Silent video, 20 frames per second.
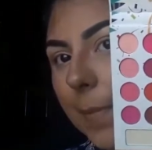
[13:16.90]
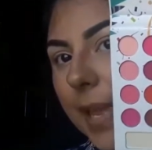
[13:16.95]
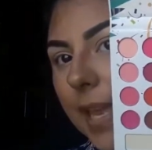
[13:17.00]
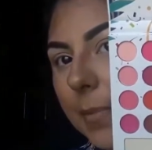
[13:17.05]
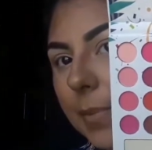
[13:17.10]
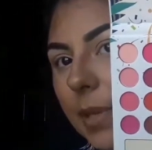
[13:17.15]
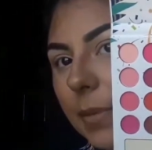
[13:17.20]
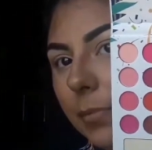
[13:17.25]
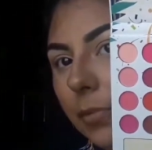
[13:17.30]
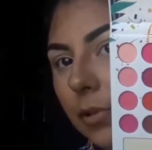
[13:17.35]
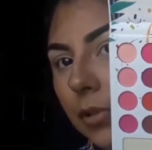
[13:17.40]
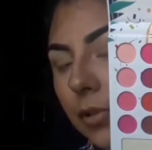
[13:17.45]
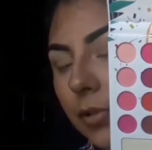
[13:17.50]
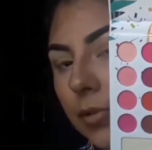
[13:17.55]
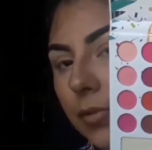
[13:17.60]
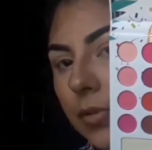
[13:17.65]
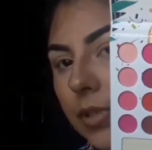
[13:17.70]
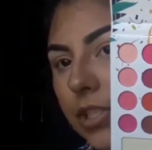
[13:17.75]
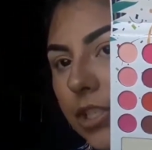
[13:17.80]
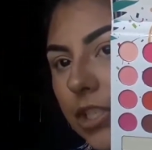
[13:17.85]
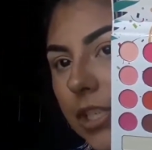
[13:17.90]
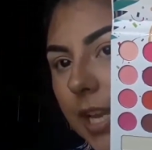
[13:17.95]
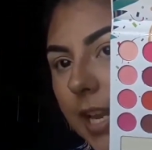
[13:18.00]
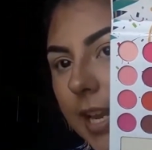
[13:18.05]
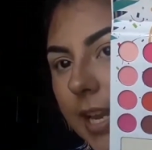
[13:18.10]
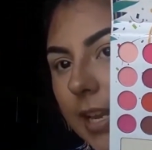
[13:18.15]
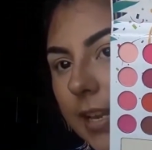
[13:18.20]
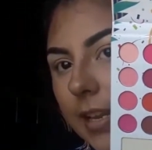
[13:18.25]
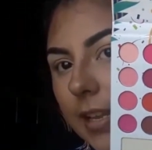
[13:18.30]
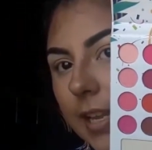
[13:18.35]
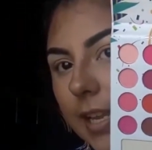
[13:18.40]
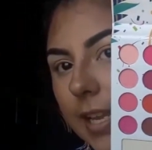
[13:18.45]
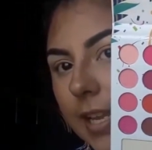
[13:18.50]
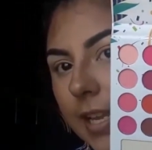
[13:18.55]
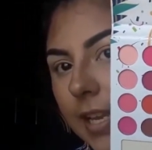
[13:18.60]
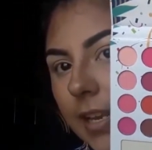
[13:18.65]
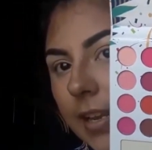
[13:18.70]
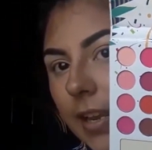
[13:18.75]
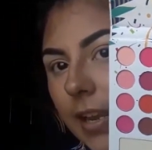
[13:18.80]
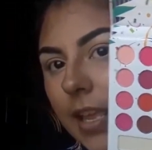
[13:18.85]
baby blue shade
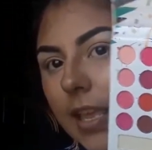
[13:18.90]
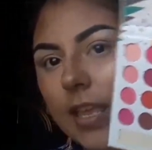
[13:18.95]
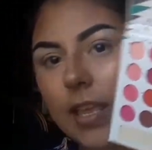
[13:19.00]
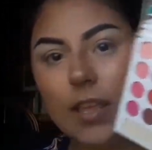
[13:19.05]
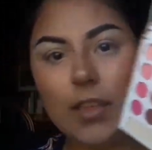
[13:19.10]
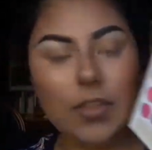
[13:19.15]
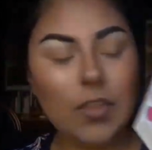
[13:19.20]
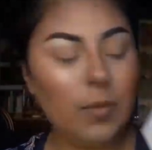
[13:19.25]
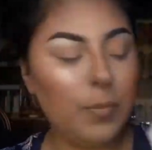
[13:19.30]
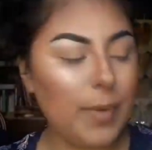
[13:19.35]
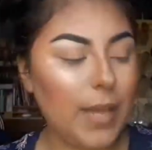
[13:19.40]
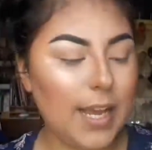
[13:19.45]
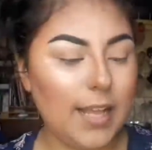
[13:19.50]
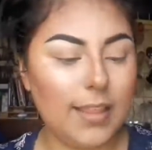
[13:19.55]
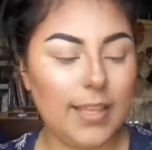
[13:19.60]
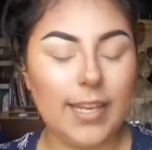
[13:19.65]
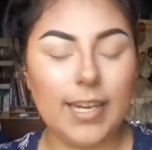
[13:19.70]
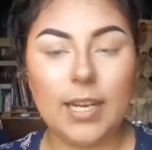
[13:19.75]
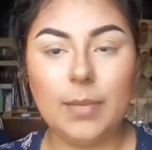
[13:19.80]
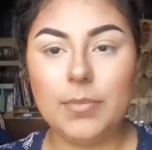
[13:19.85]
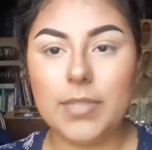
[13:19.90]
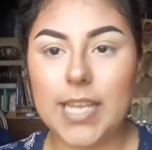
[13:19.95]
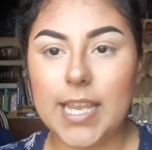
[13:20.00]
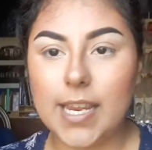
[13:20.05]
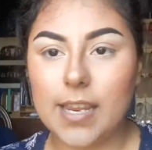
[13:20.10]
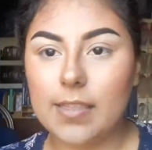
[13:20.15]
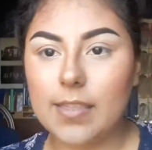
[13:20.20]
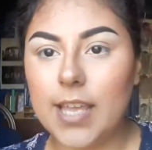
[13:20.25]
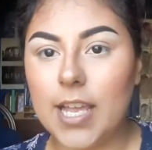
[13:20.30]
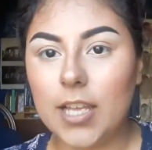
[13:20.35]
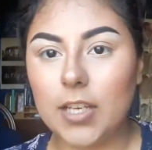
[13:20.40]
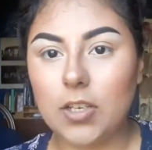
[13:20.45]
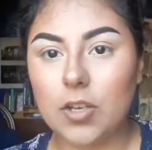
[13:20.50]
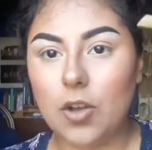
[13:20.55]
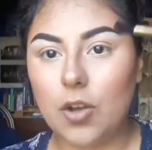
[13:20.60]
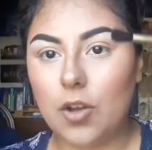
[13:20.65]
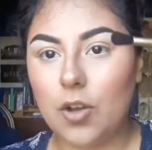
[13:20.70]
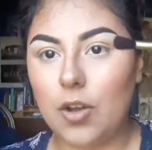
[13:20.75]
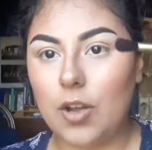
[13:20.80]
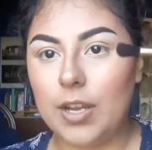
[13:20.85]
in the palette, and I'm taking that
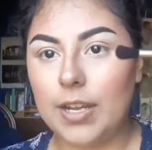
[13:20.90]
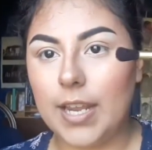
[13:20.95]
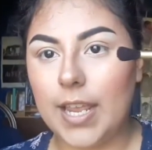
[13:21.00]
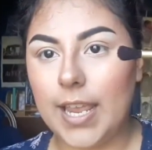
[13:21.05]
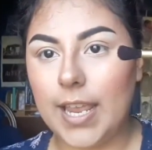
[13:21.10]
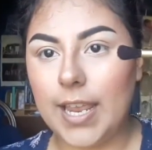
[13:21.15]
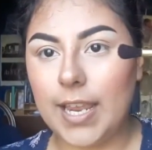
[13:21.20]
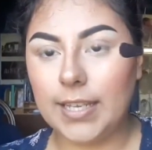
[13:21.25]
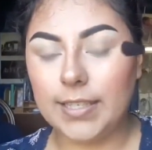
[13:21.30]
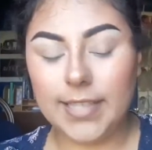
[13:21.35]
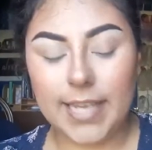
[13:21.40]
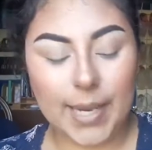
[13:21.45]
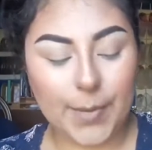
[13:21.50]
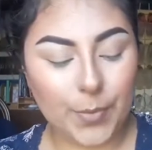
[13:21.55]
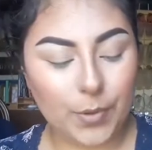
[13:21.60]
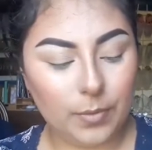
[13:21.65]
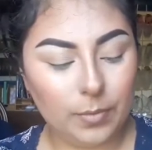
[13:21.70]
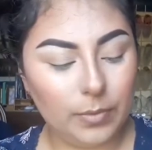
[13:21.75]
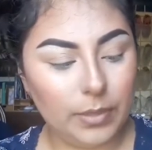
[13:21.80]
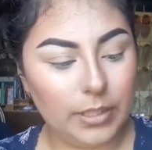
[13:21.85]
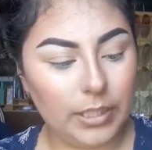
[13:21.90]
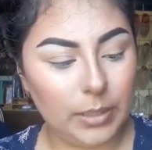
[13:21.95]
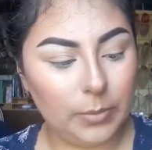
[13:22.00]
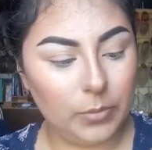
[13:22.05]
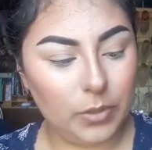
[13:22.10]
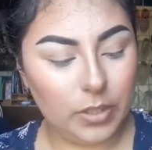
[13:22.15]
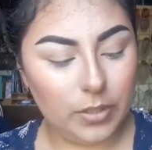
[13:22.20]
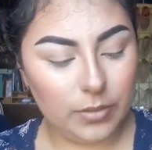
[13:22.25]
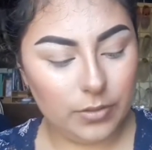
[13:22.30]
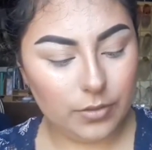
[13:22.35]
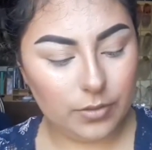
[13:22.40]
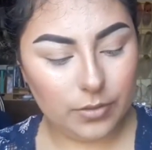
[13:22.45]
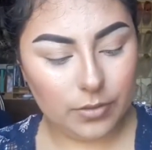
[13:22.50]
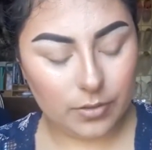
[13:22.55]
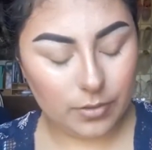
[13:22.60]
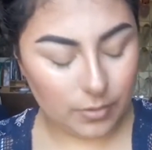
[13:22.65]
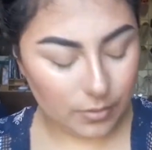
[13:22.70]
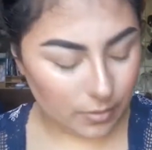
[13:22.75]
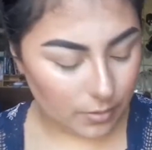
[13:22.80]
on a tapered blending brush.